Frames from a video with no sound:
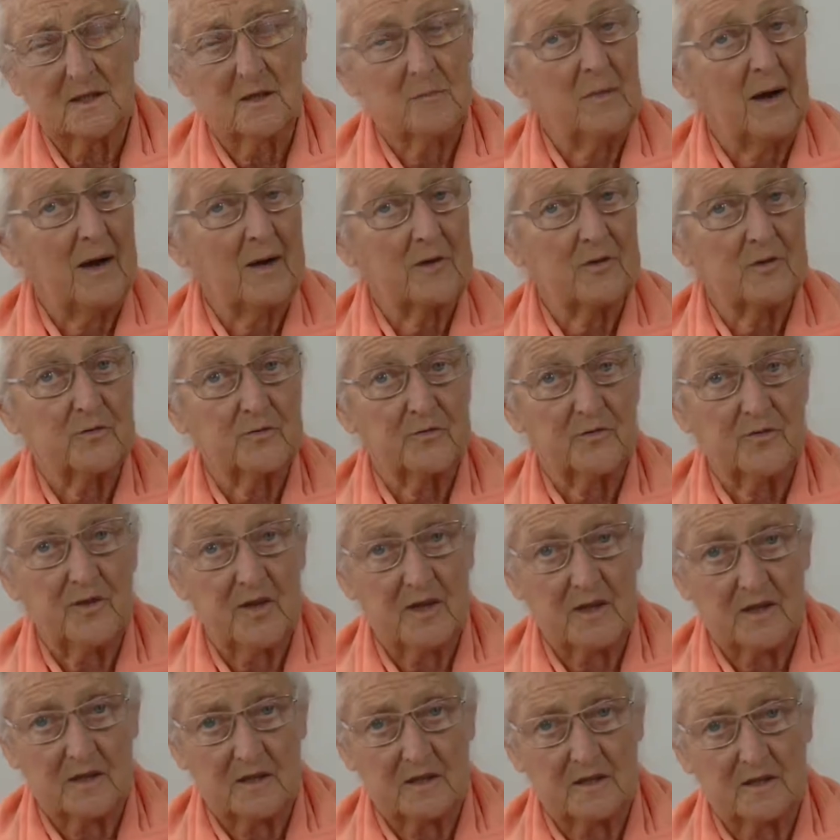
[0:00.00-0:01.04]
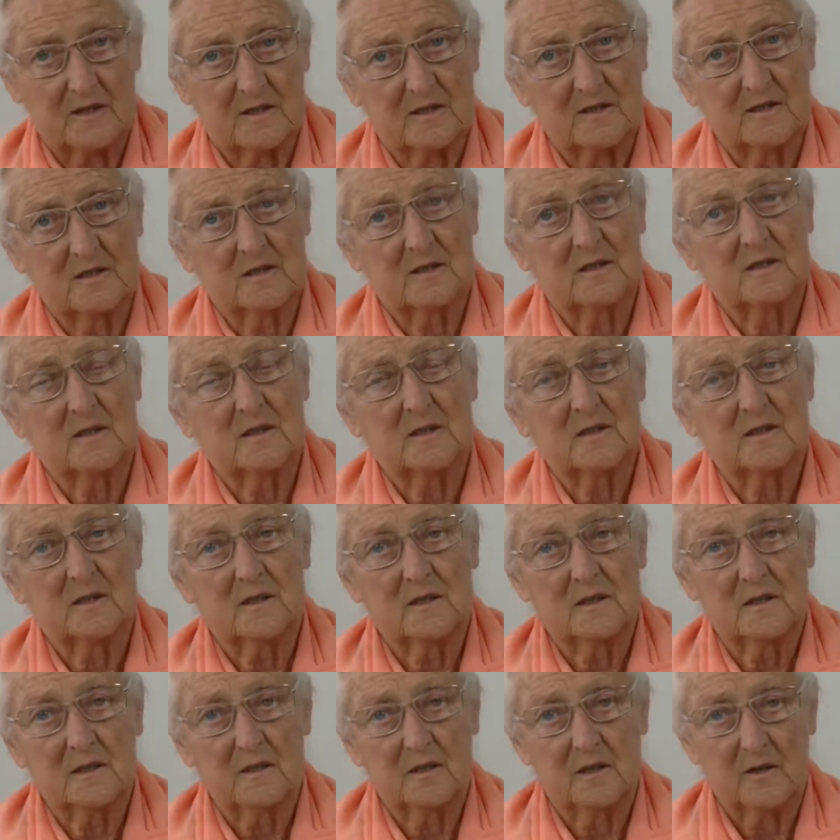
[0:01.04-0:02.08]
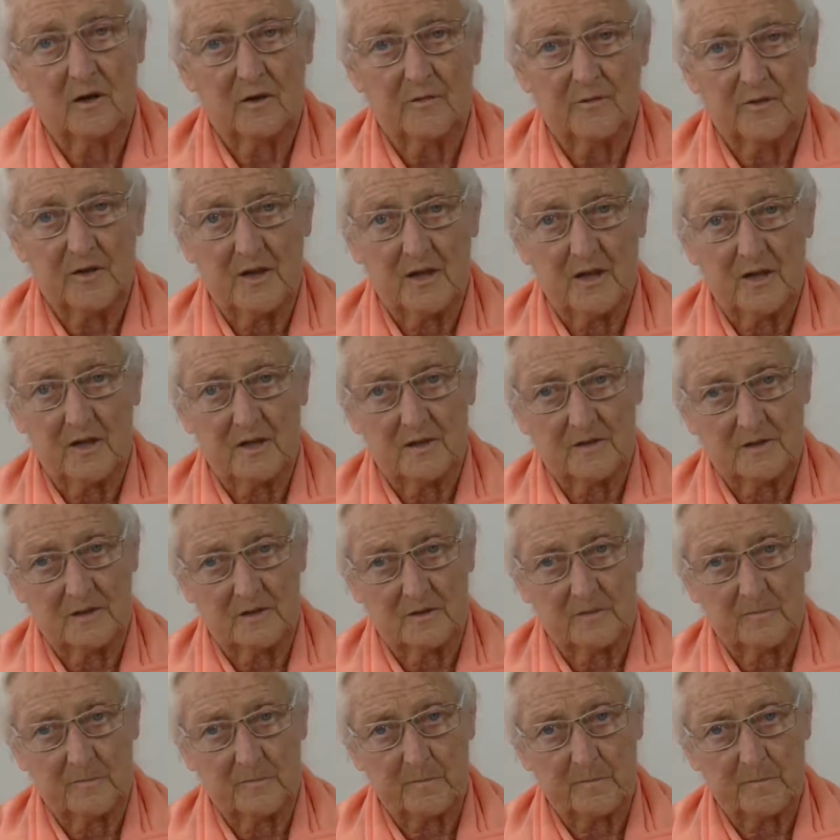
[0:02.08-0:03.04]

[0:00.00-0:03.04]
by the fear of the other.